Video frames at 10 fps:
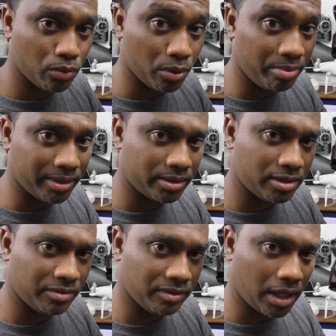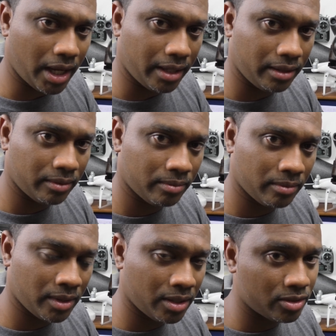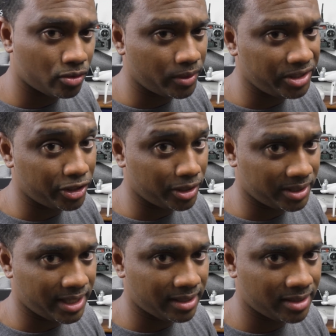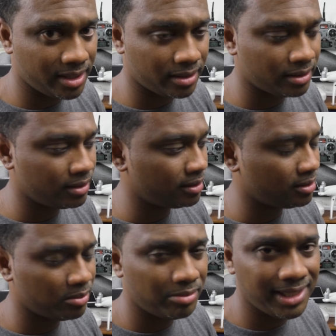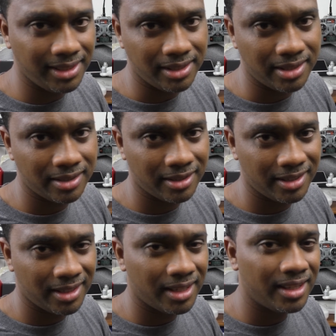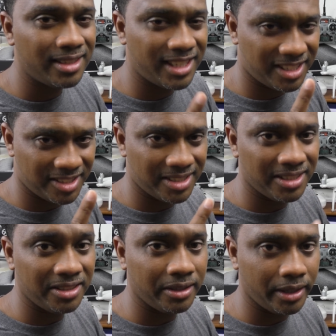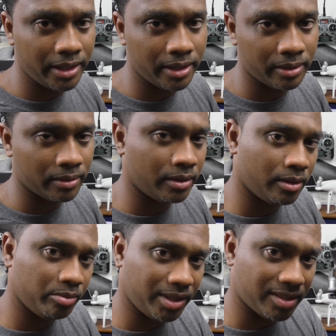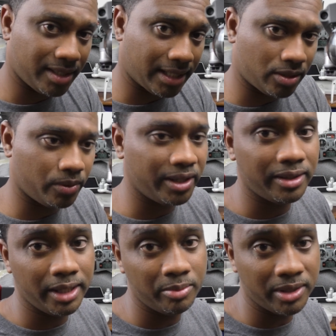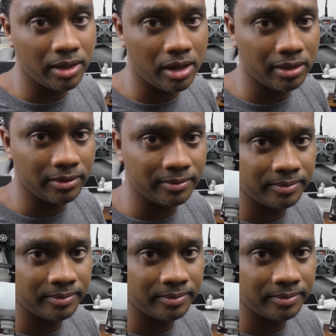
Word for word: were built to fly. So when you're gonna test it, please test it in the air because that's where they belong.